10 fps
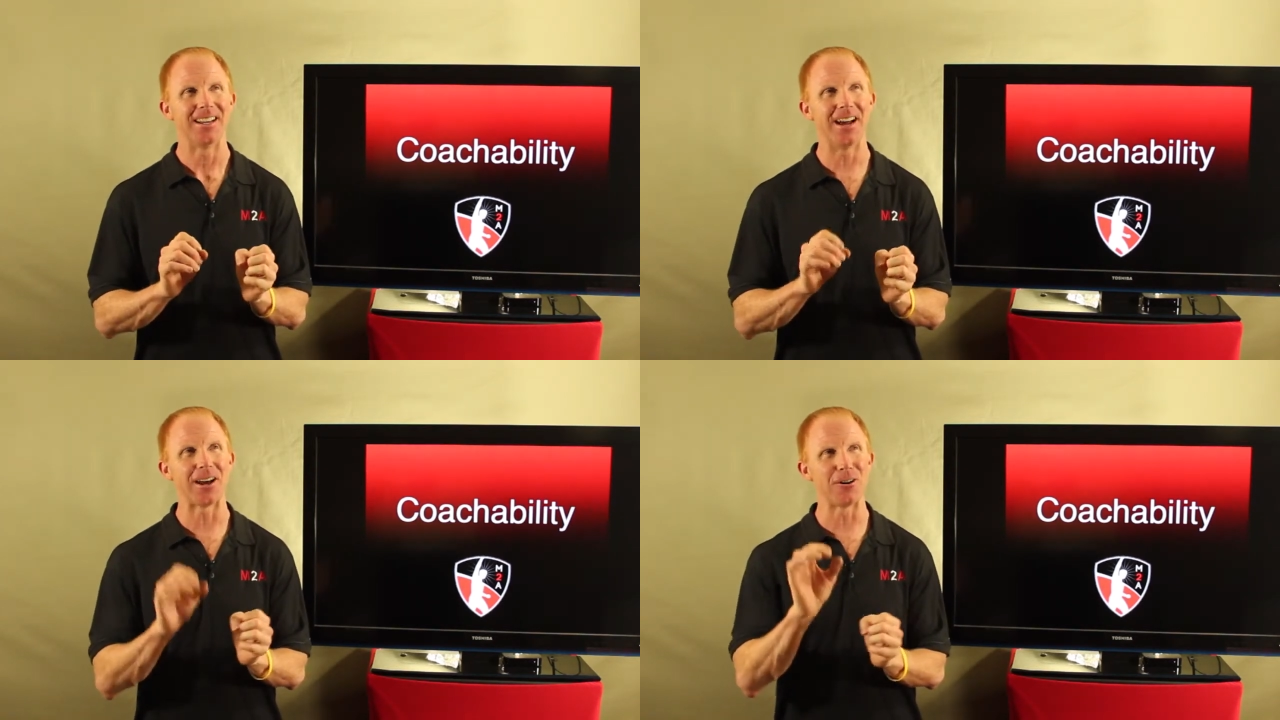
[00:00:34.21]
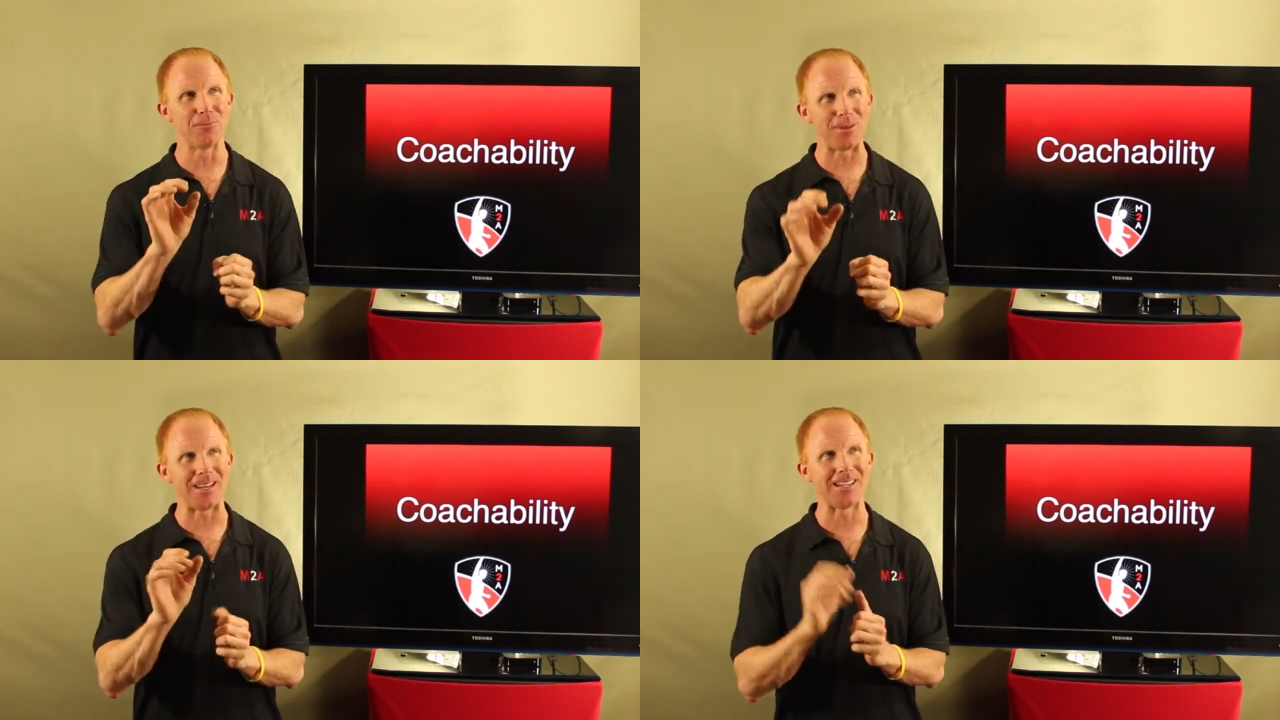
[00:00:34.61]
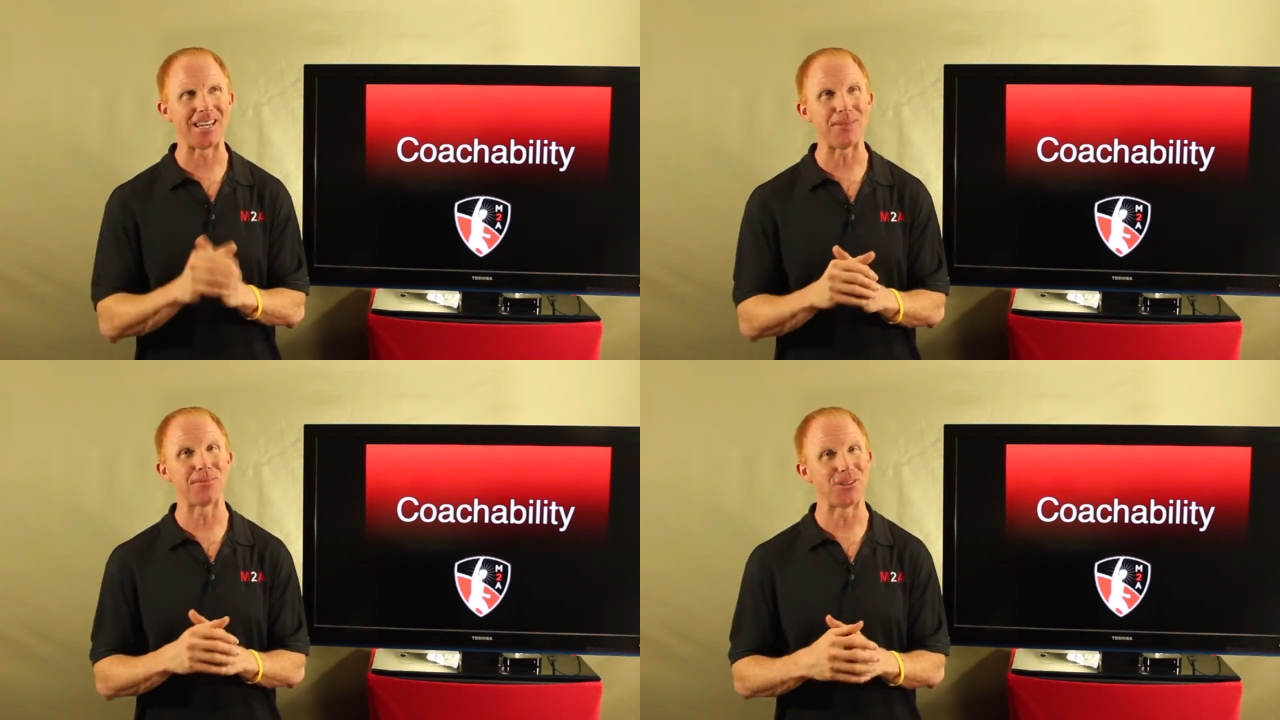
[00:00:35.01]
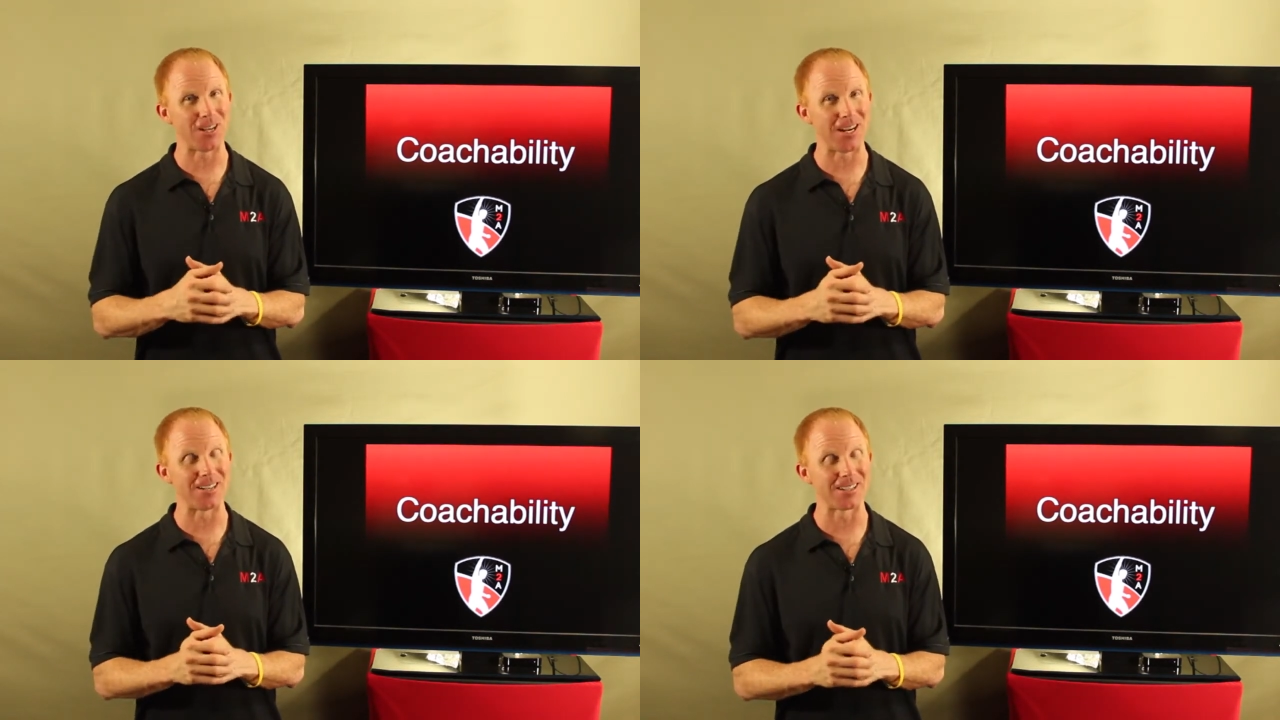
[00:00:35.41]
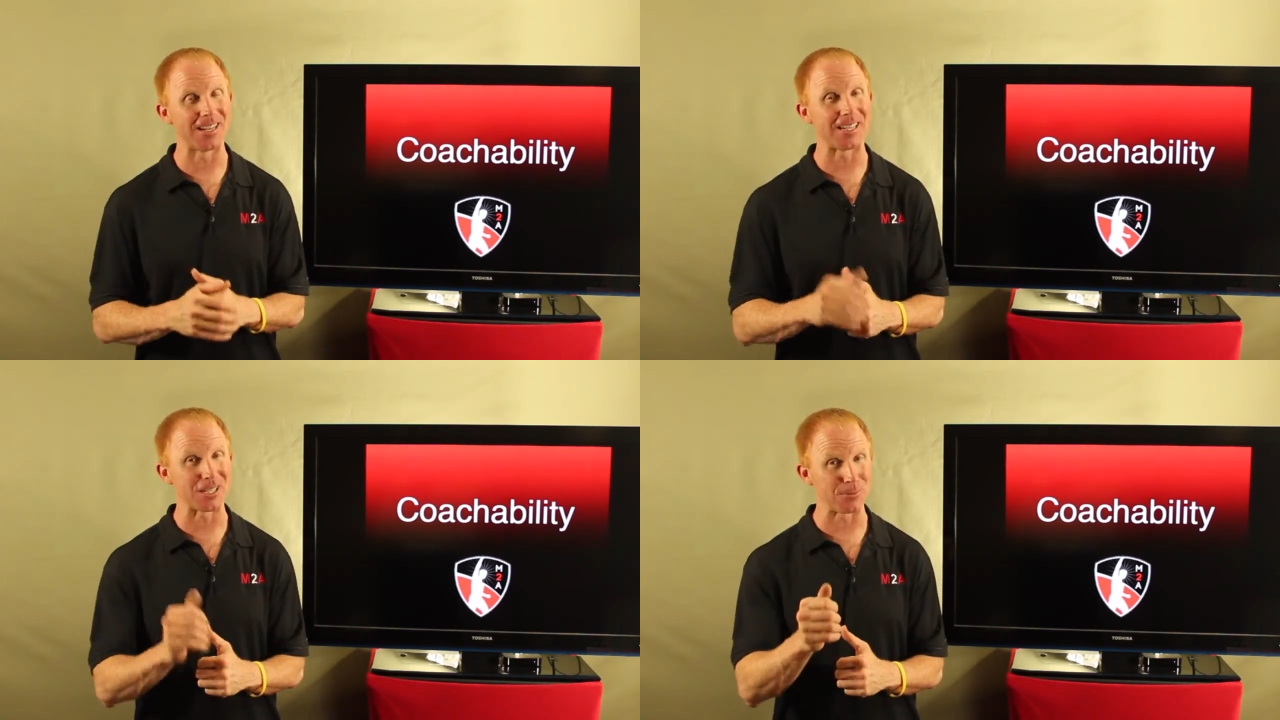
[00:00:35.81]
Now, I don't mean keep the change
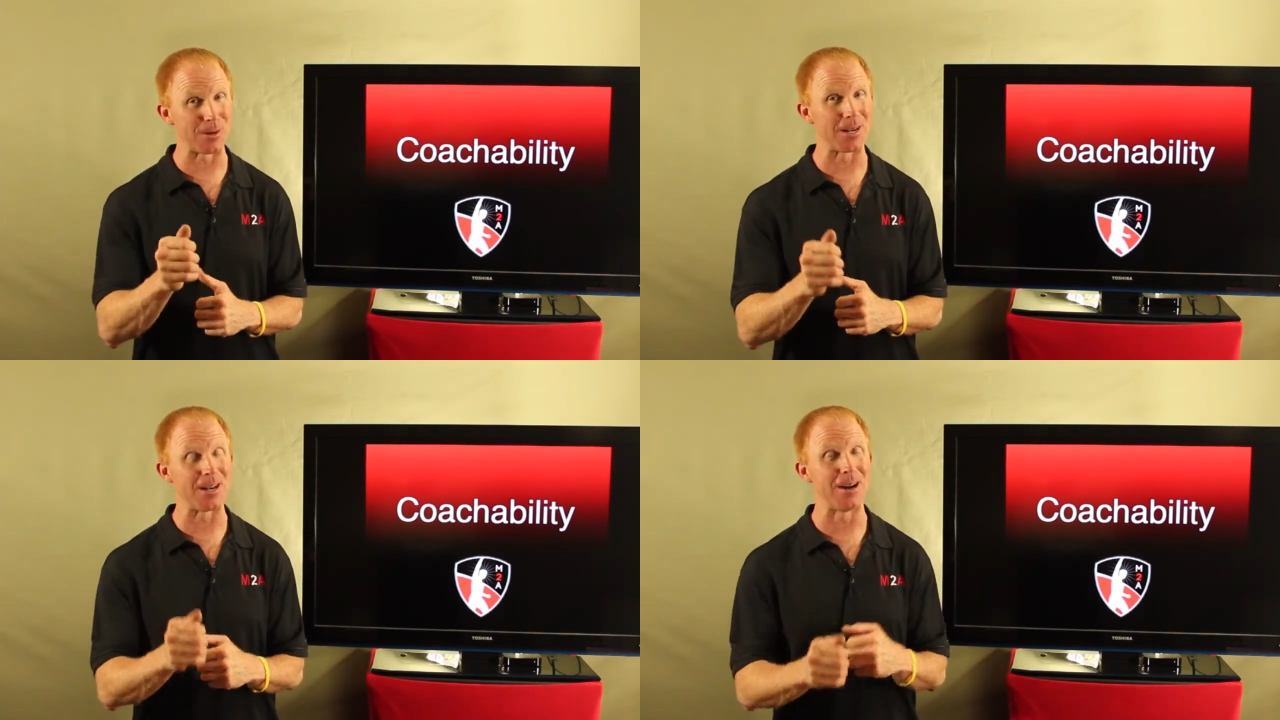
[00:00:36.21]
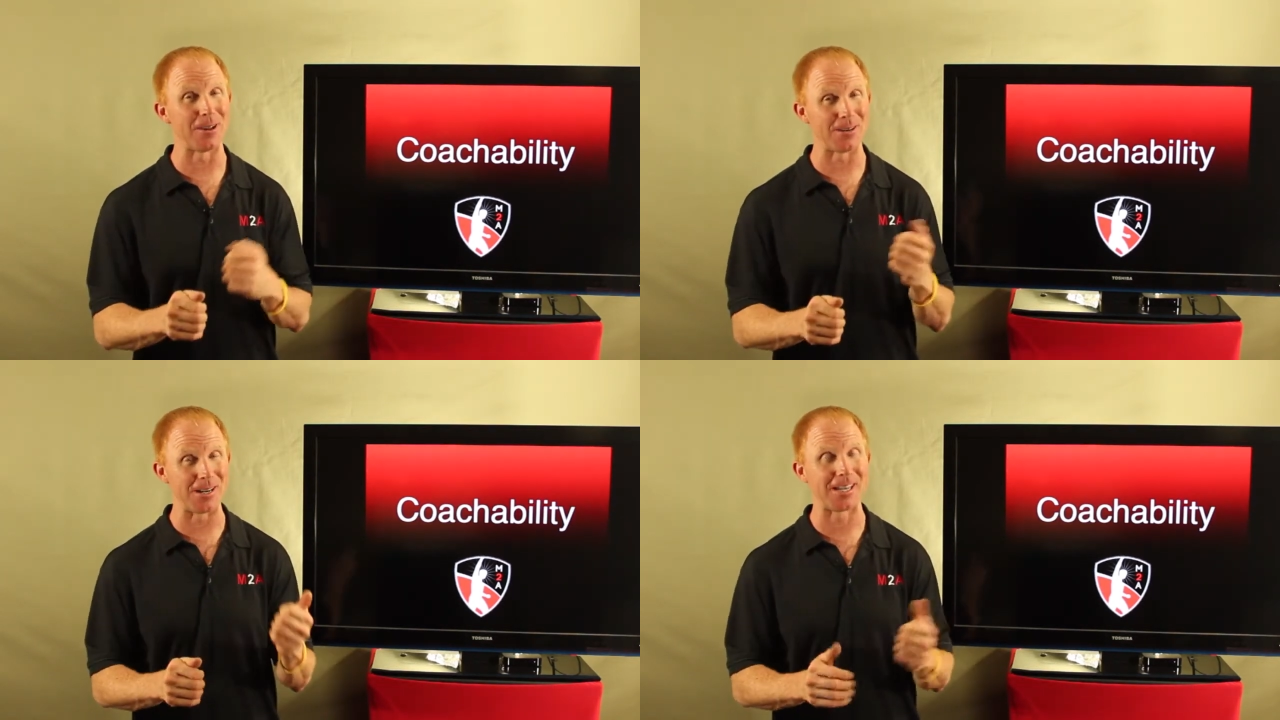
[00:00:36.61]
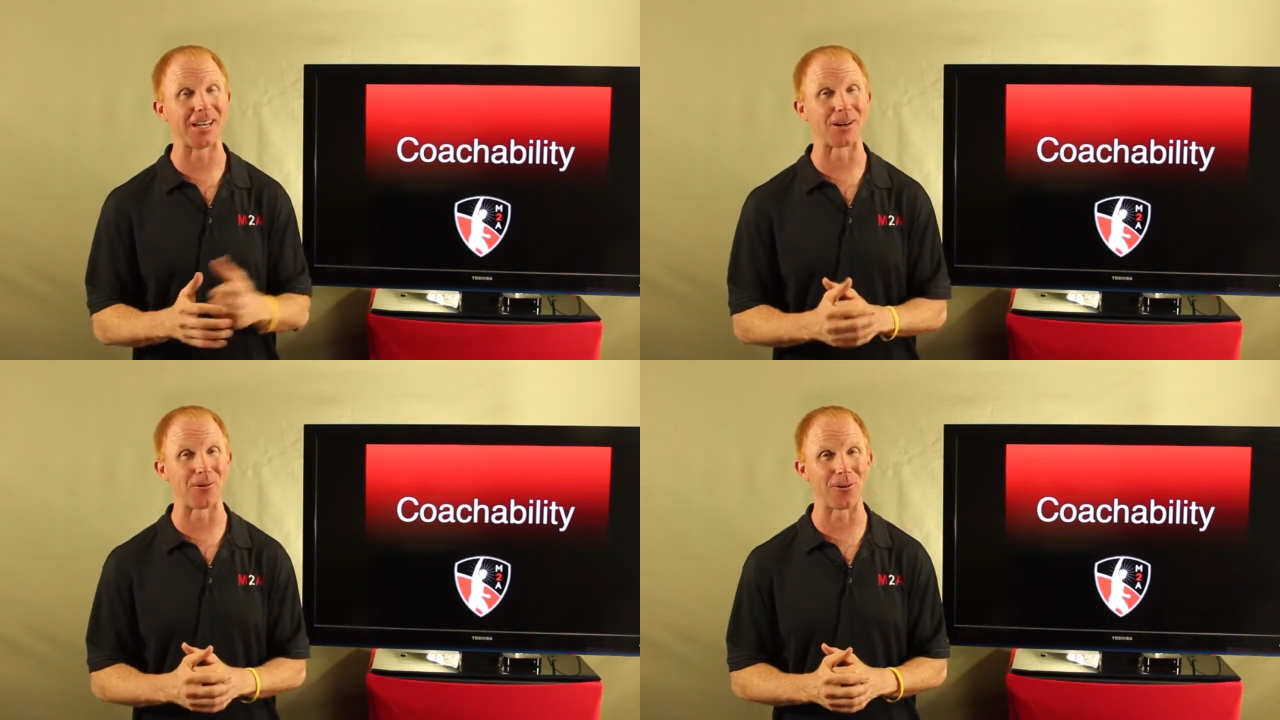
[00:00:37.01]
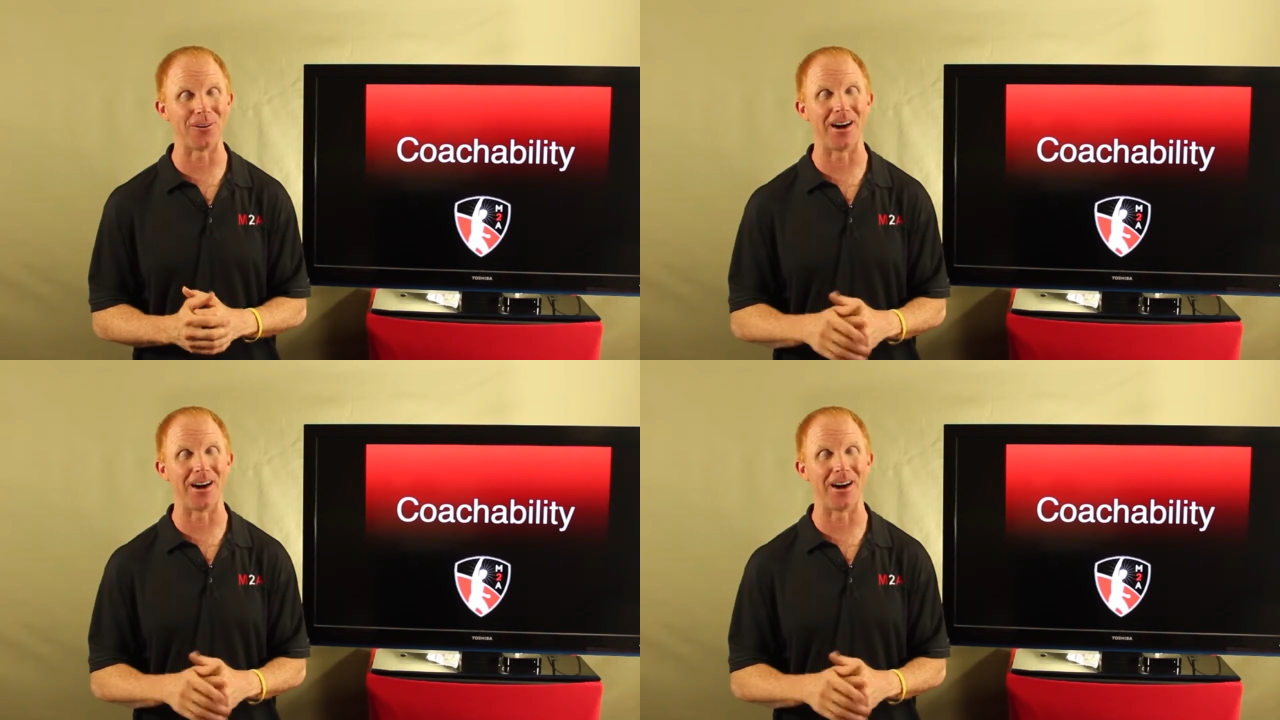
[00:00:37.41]
like you spend $1 and you get a quarter.